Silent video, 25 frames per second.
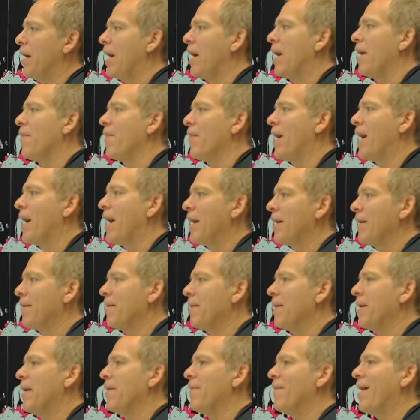And
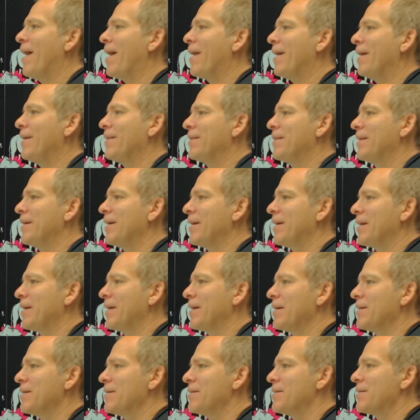that I think
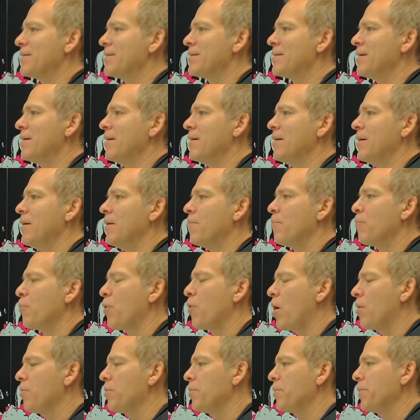is
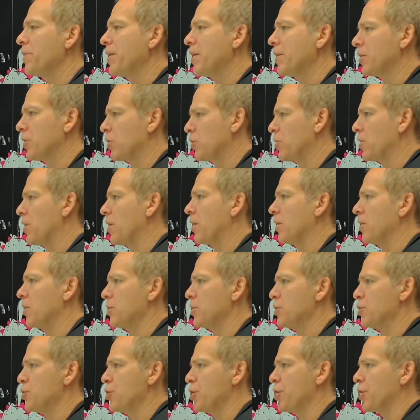probably a
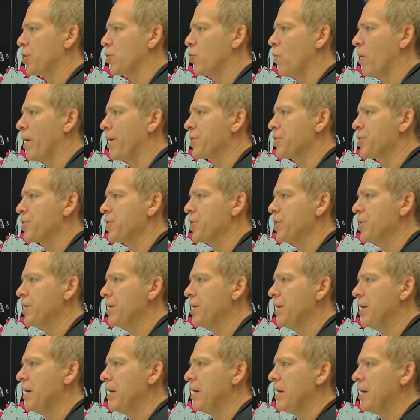legit
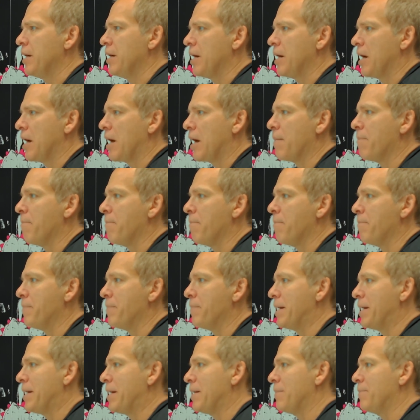question, and
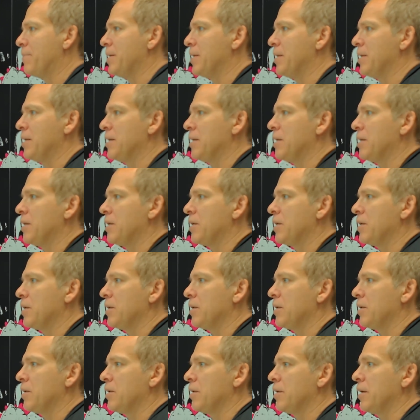maybe
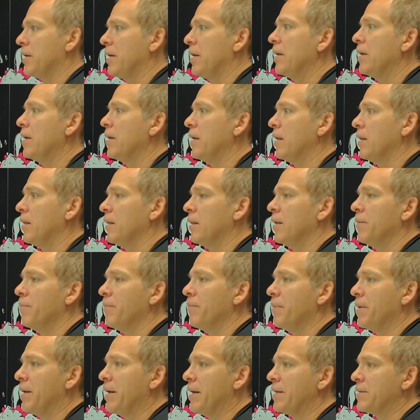it
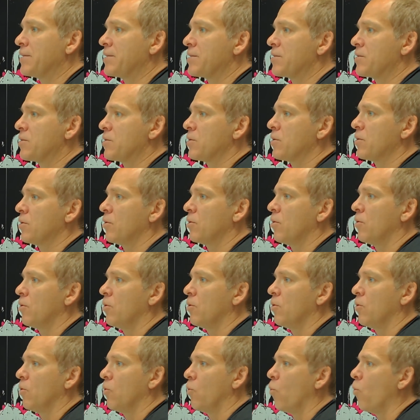eliminates
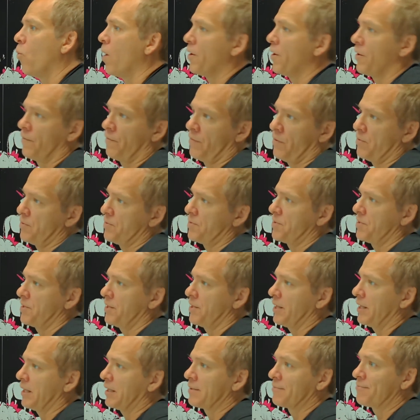one of those
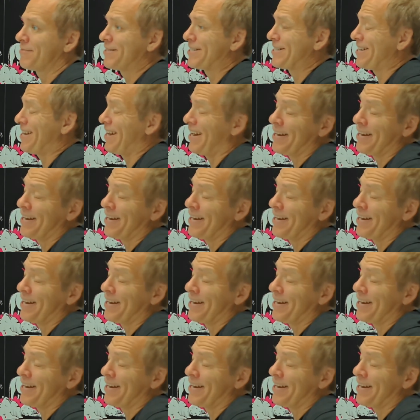things. I